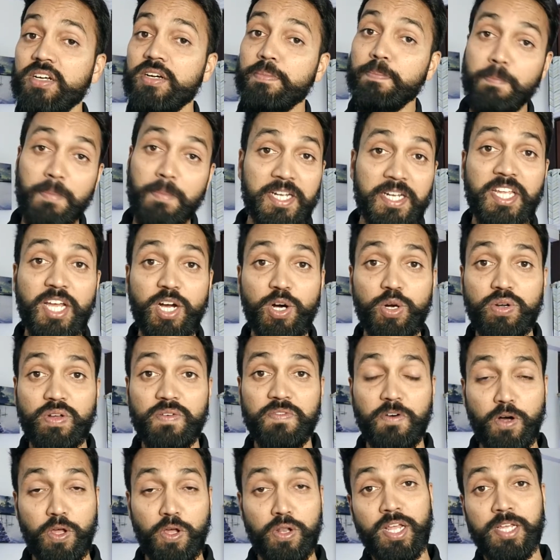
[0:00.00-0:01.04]
money out of
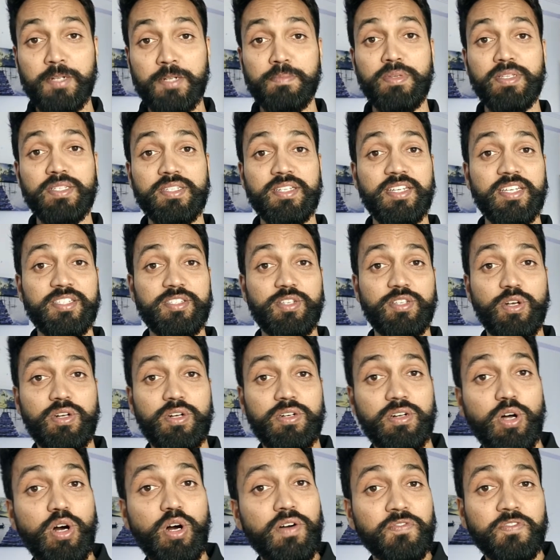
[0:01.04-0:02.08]
online business
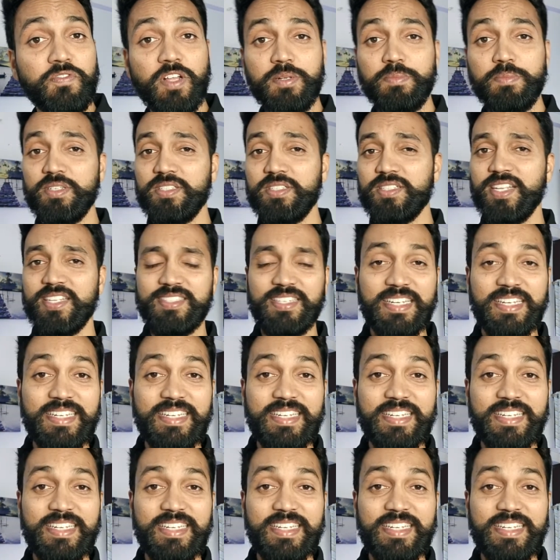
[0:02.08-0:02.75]
or offline business.